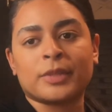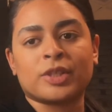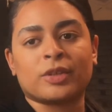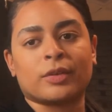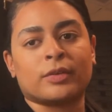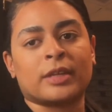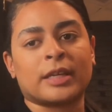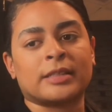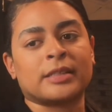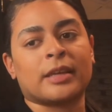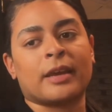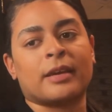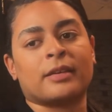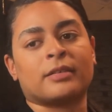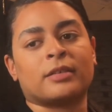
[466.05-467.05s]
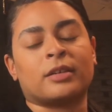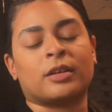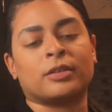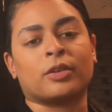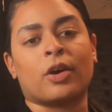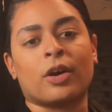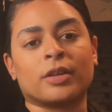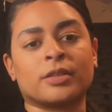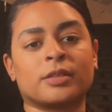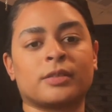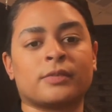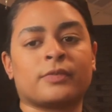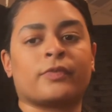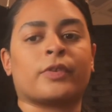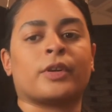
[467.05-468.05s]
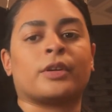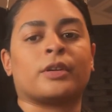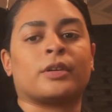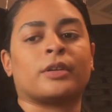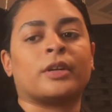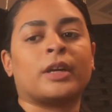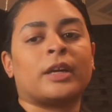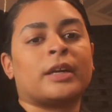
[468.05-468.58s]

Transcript: So that's like a loss for